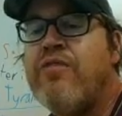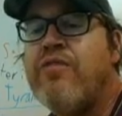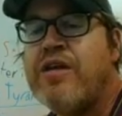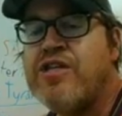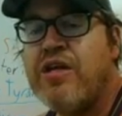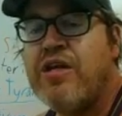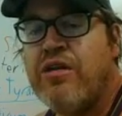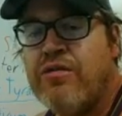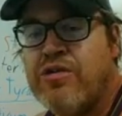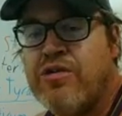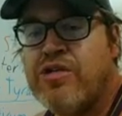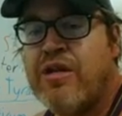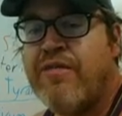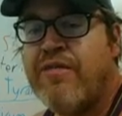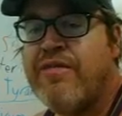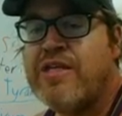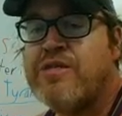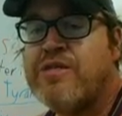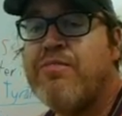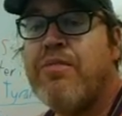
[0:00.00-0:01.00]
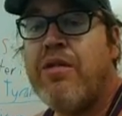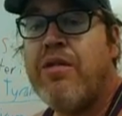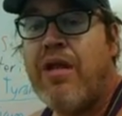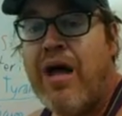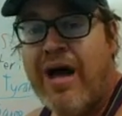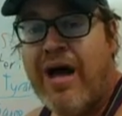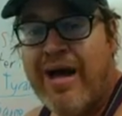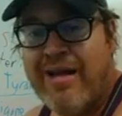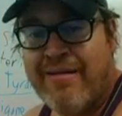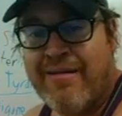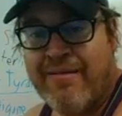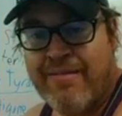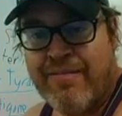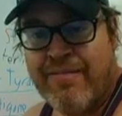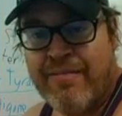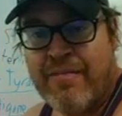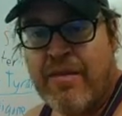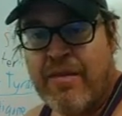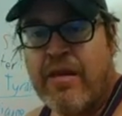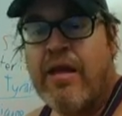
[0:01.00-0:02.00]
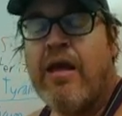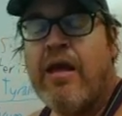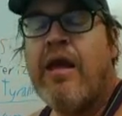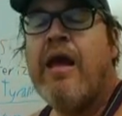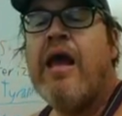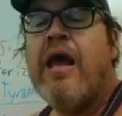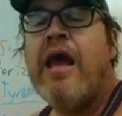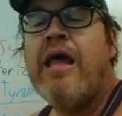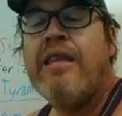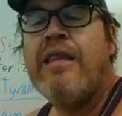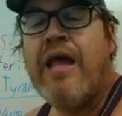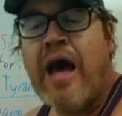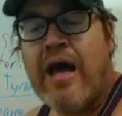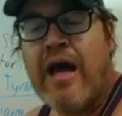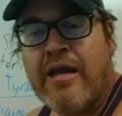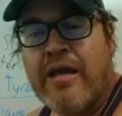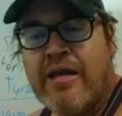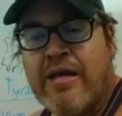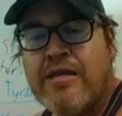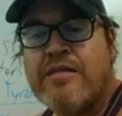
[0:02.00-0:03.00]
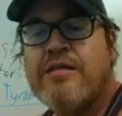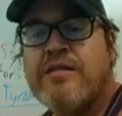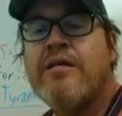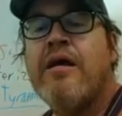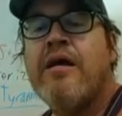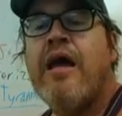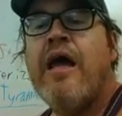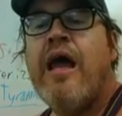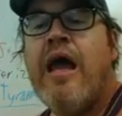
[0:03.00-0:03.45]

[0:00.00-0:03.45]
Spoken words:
resolution of this plot, and that is